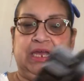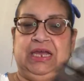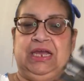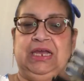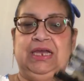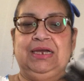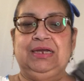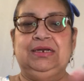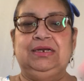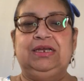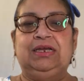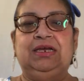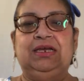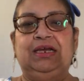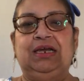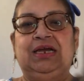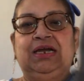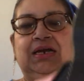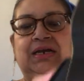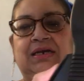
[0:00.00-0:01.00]
And it
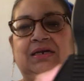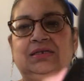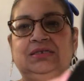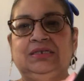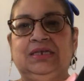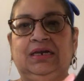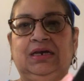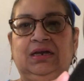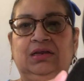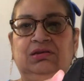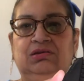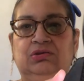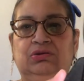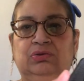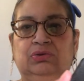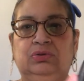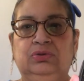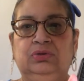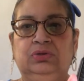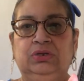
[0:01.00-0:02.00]
has like a
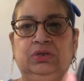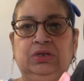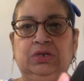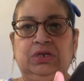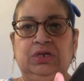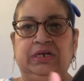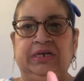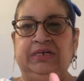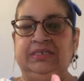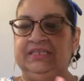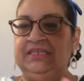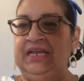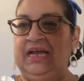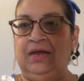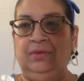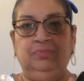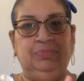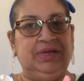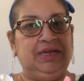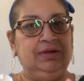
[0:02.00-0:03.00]
little, it's
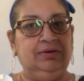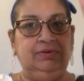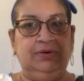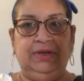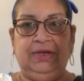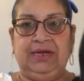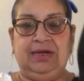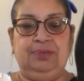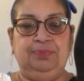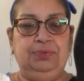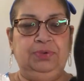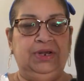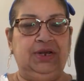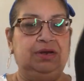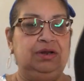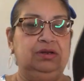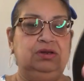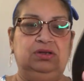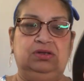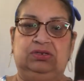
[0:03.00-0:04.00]
not battery
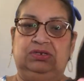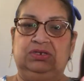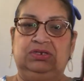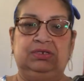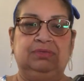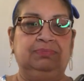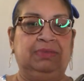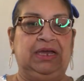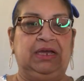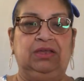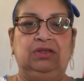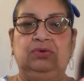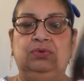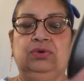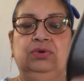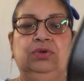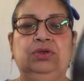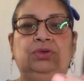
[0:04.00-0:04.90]
operated, it's just manual.